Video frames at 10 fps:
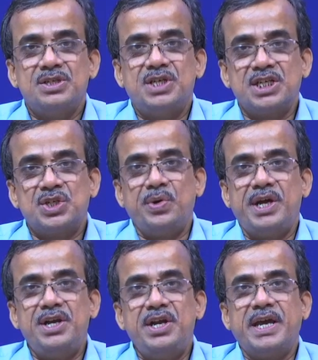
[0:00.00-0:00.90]
just to
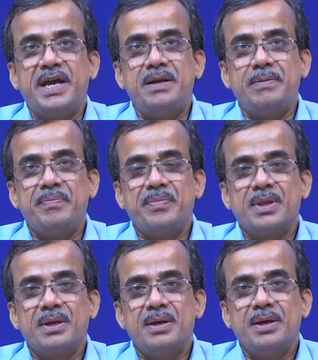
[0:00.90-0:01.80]
indicate
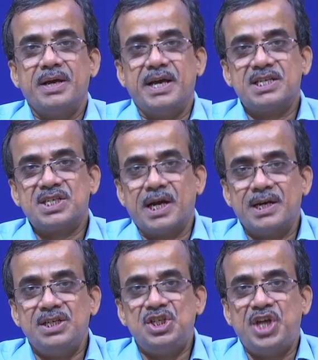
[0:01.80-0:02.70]
a
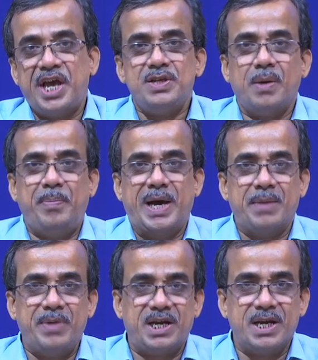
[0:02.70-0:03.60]
sudden change of
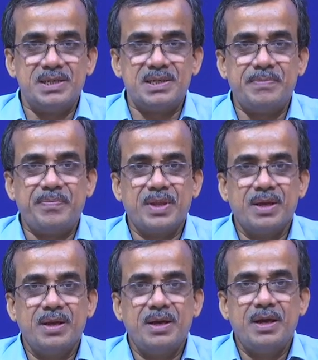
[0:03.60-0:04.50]
parameters,
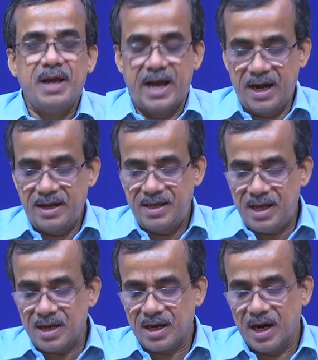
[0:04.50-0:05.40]
and
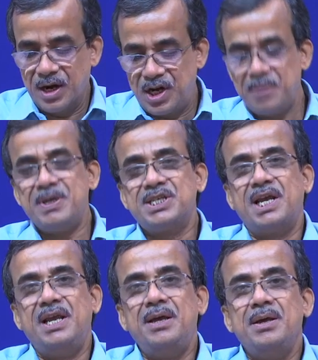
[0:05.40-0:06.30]
here
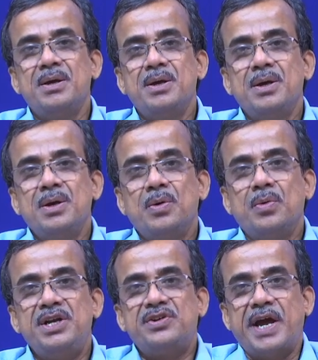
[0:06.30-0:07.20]
artificially
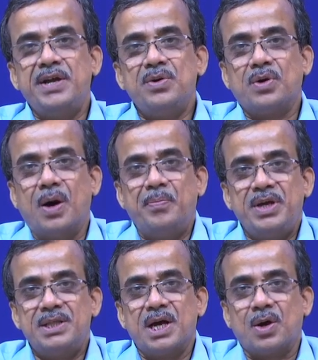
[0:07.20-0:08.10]
we try to copy the